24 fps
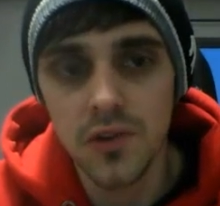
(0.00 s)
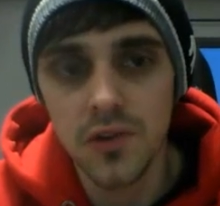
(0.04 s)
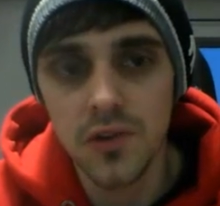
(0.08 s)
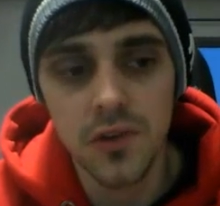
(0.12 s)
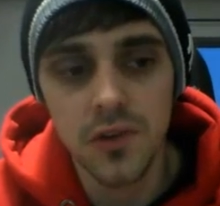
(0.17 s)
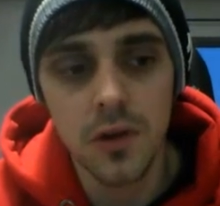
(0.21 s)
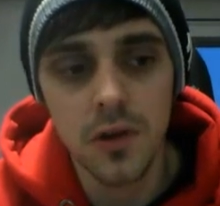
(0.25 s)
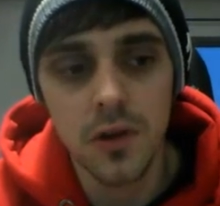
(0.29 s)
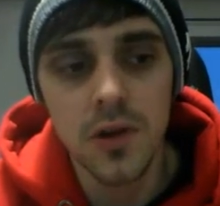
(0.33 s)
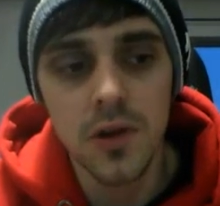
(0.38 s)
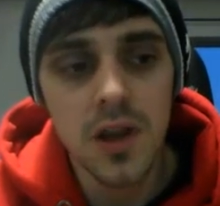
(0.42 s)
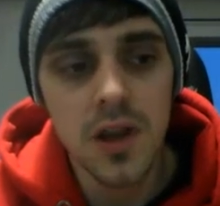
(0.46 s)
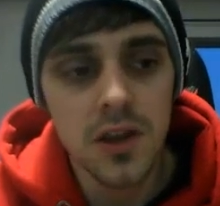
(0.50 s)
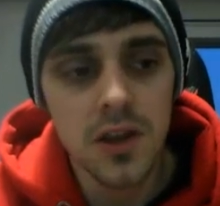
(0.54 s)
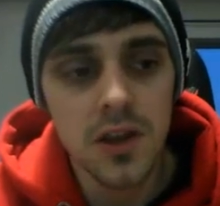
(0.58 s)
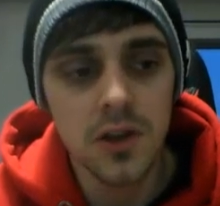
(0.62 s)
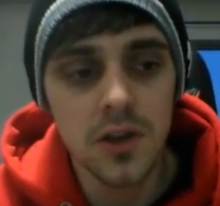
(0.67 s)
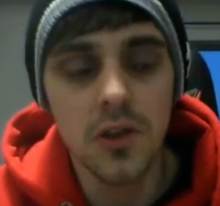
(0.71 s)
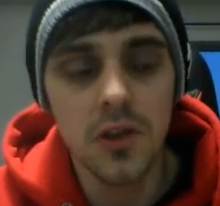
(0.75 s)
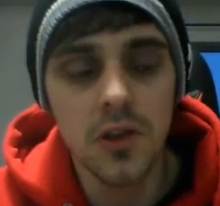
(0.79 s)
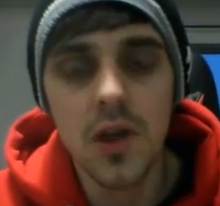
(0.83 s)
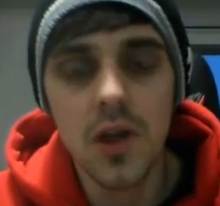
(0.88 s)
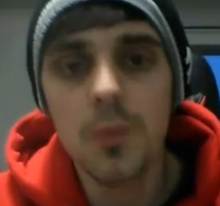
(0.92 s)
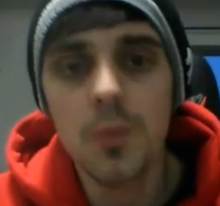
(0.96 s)
So,
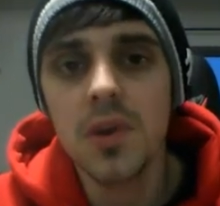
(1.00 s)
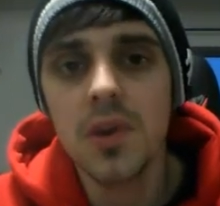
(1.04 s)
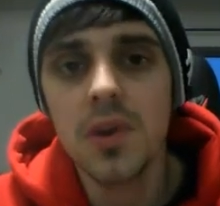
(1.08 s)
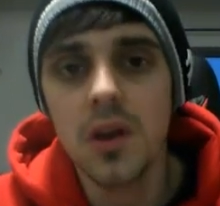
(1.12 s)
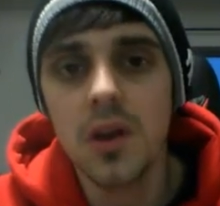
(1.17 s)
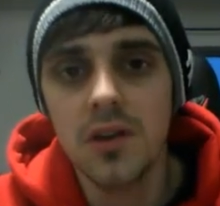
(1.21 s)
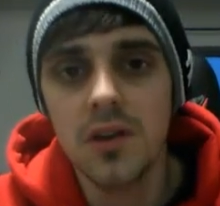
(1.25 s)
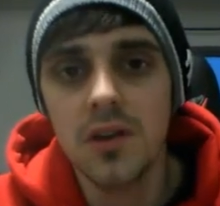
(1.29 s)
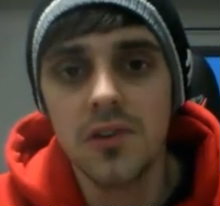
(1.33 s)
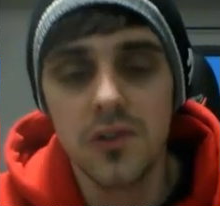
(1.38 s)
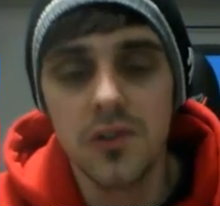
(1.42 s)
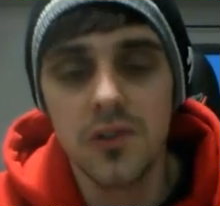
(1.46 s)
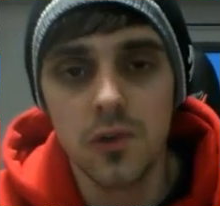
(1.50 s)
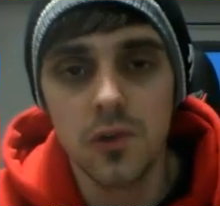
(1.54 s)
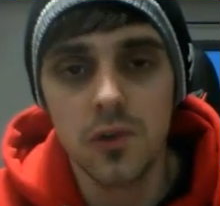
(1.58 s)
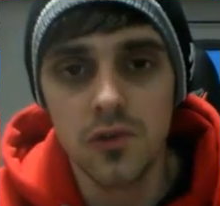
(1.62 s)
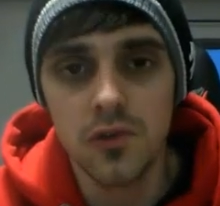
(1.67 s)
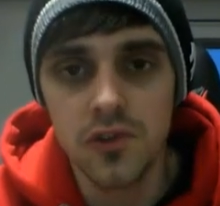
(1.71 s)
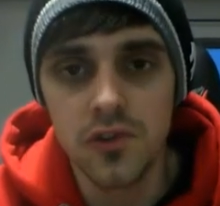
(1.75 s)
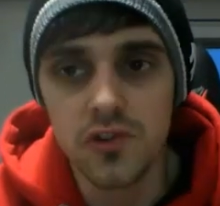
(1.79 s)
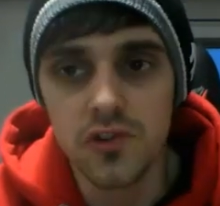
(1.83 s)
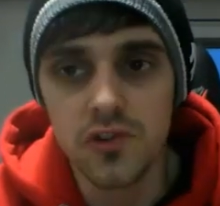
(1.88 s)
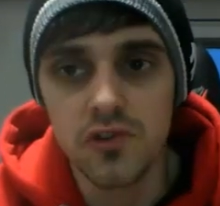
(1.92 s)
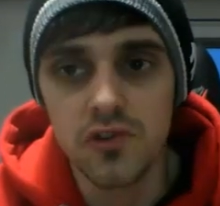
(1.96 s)
they'll be nice to sort of
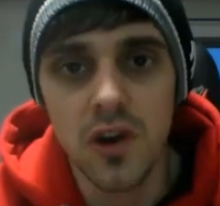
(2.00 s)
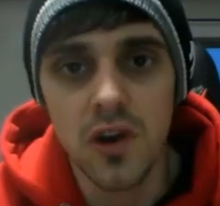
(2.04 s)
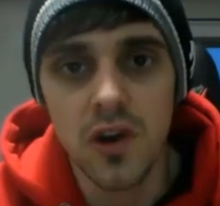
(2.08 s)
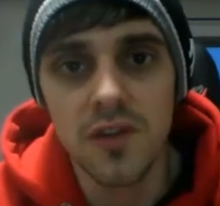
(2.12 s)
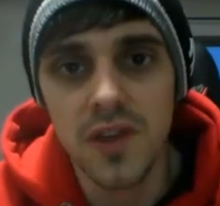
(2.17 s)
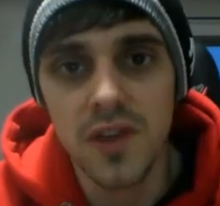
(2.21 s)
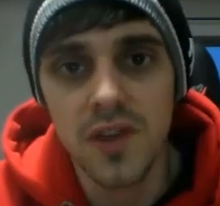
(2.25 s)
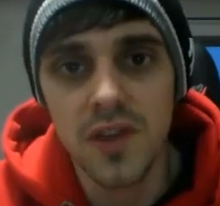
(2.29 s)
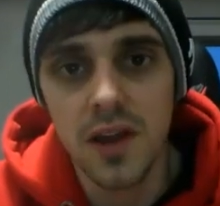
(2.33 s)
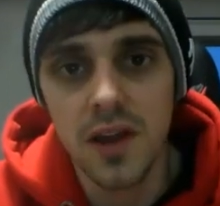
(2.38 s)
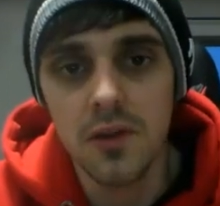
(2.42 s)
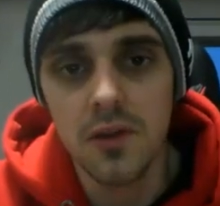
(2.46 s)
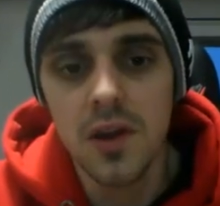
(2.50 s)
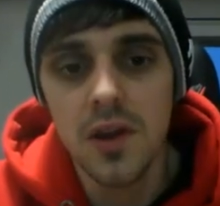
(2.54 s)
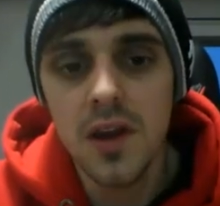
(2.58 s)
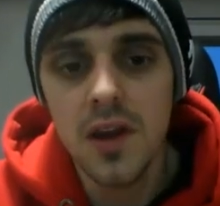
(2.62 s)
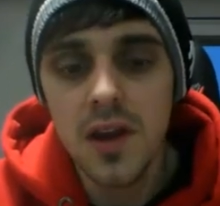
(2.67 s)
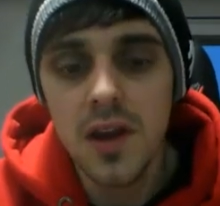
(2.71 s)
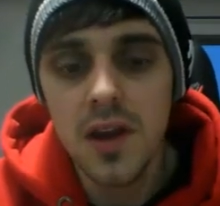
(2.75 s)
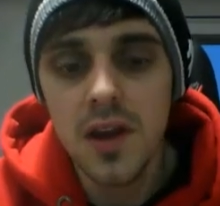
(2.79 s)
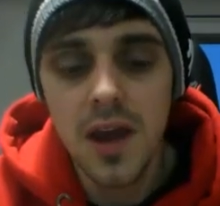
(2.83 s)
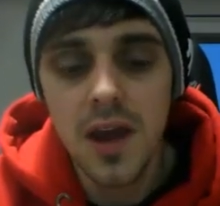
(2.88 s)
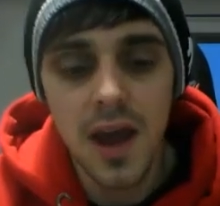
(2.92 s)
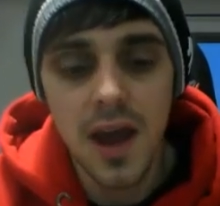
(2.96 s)
just drive down
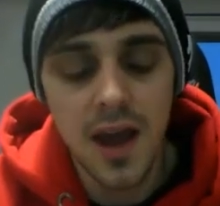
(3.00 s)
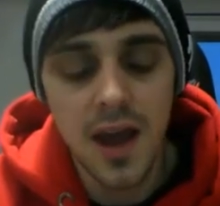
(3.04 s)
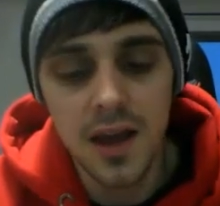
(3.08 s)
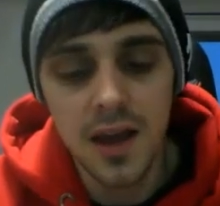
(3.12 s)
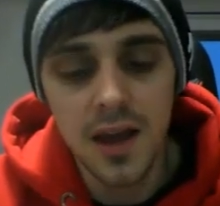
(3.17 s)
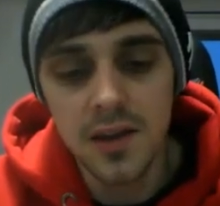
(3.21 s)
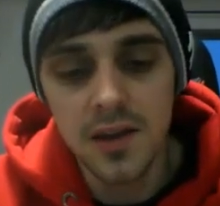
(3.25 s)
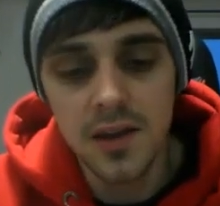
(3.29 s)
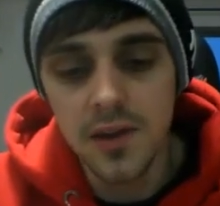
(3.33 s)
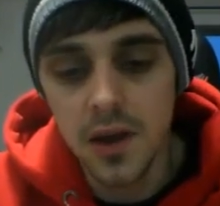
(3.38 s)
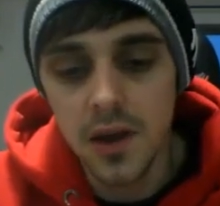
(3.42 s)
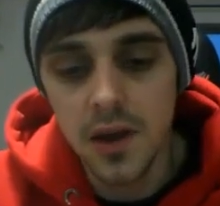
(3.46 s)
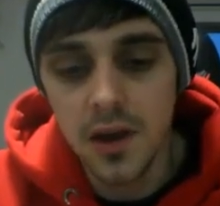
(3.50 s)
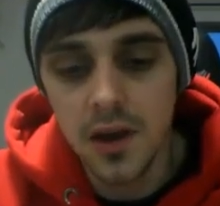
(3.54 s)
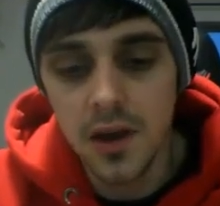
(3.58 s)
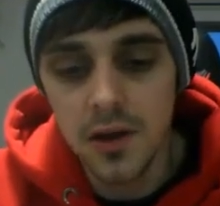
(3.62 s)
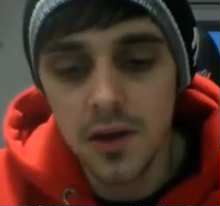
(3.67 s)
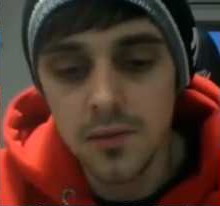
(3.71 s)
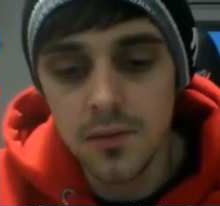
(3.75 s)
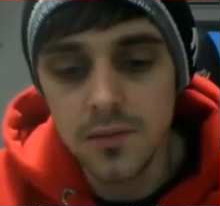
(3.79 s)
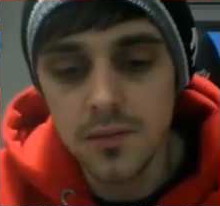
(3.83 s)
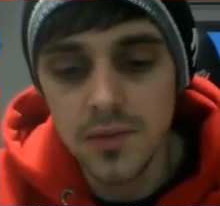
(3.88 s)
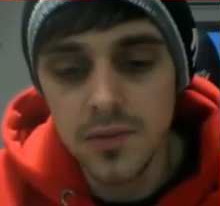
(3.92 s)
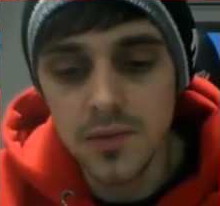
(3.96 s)
and,
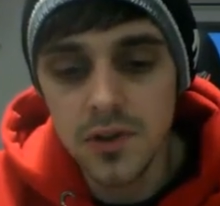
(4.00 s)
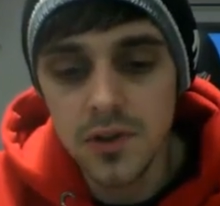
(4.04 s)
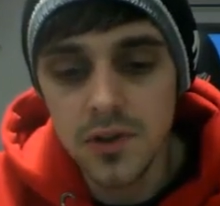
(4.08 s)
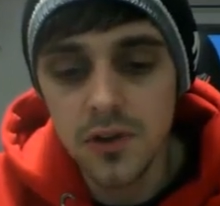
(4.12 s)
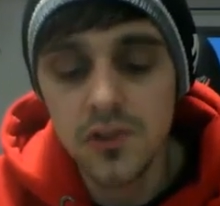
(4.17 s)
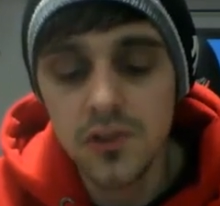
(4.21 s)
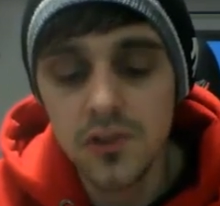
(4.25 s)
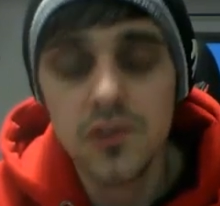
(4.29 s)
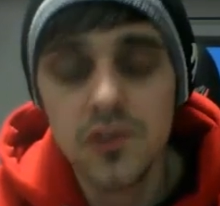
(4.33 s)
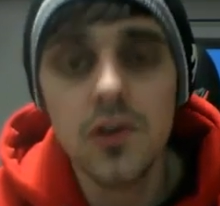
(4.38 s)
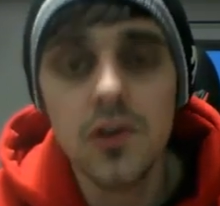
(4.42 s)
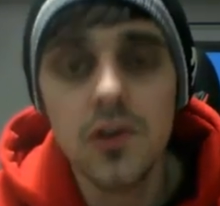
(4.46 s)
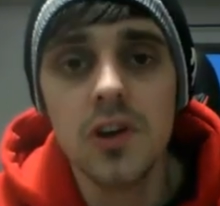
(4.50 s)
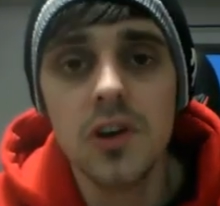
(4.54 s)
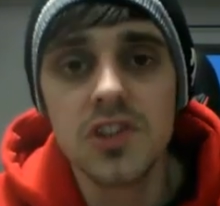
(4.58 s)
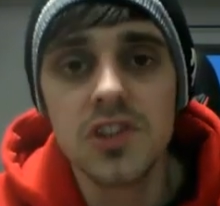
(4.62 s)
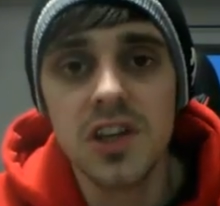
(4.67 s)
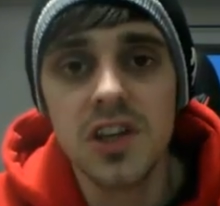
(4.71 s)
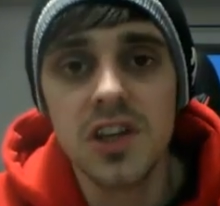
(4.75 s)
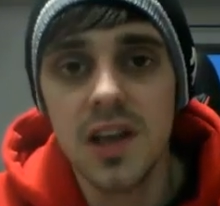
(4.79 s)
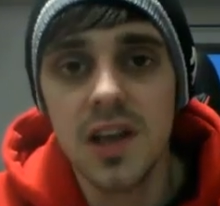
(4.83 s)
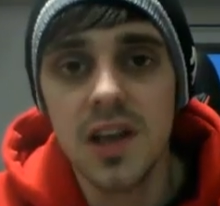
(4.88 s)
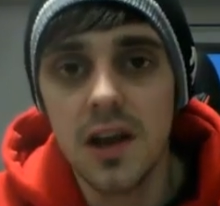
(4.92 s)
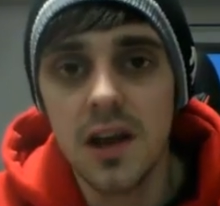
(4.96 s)
just sort of
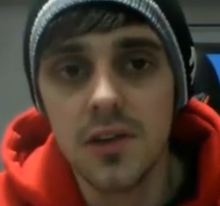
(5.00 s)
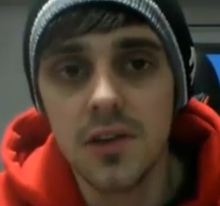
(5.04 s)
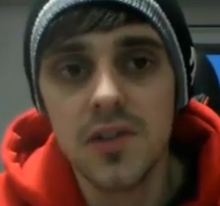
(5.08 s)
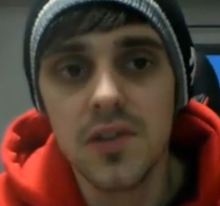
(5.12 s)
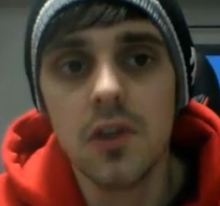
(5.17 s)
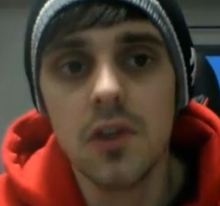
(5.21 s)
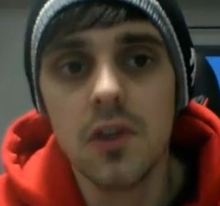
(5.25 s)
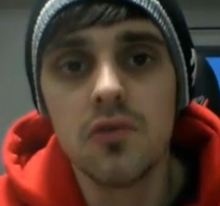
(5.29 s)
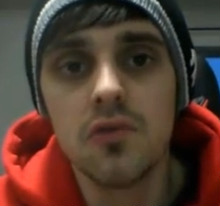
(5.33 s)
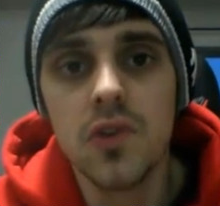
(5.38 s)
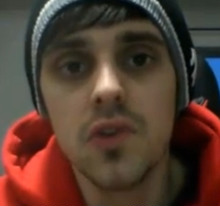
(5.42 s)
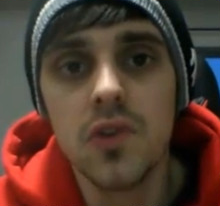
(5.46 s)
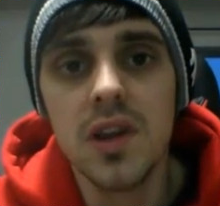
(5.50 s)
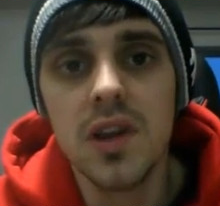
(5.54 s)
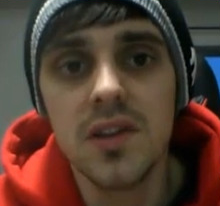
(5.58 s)
chill out and start